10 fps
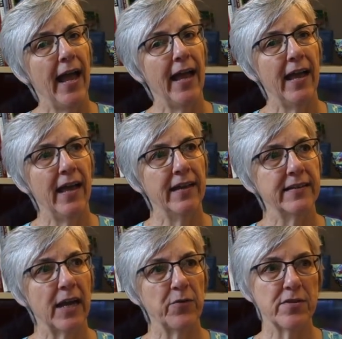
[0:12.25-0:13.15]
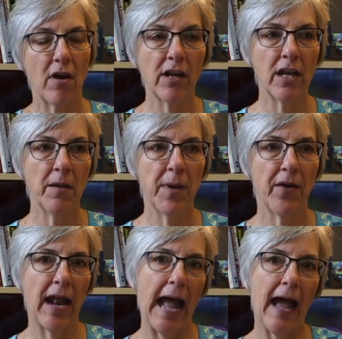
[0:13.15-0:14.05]
And I was talking
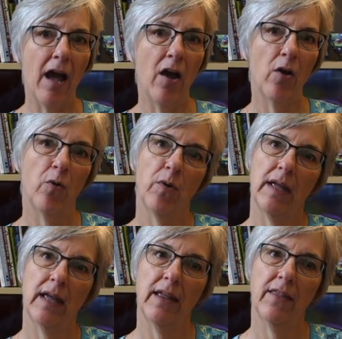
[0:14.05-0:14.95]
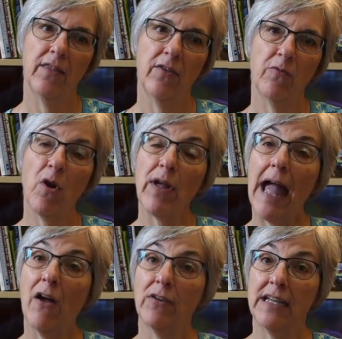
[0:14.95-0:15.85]
about how the row
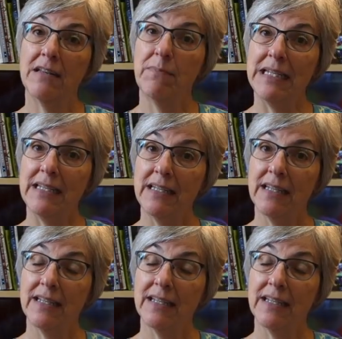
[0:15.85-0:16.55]
count can be,